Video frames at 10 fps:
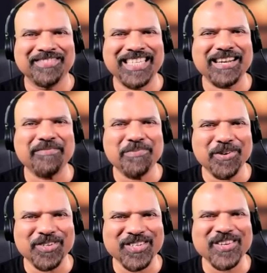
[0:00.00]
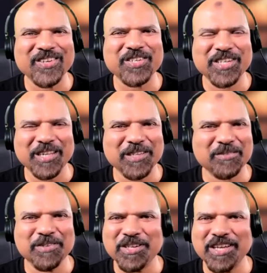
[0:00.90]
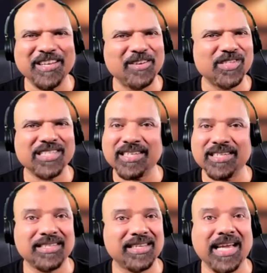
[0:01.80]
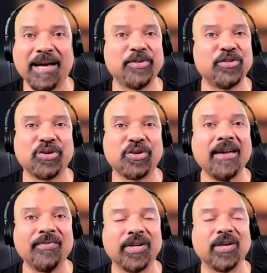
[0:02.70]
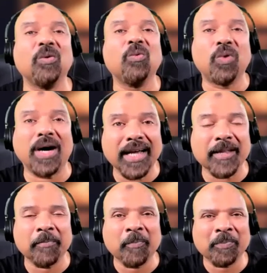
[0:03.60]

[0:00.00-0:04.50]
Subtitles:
There are books in your shelves which you have never touched. That happens to everyone. Why?